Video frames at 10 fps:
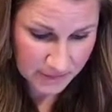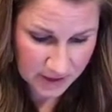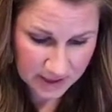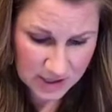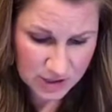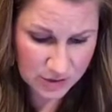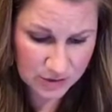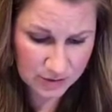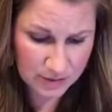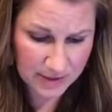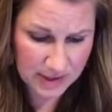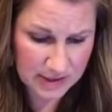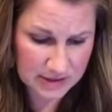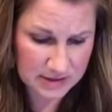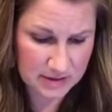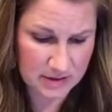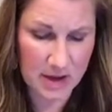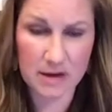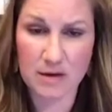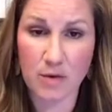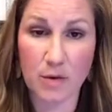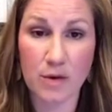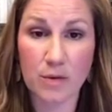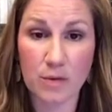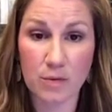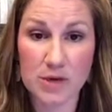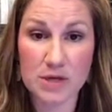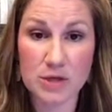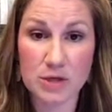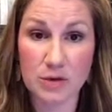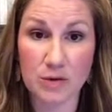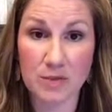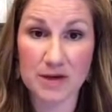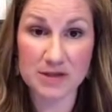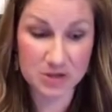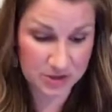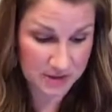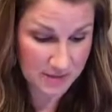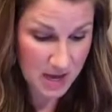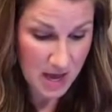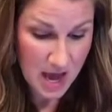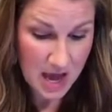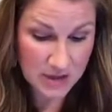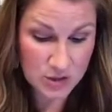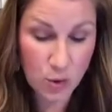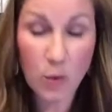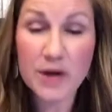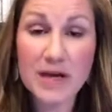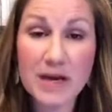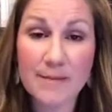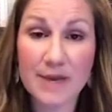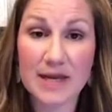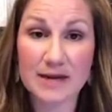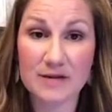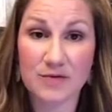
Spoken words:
like 2 to 3 minutes and an oil will reach your bloodstream, and 20 minutes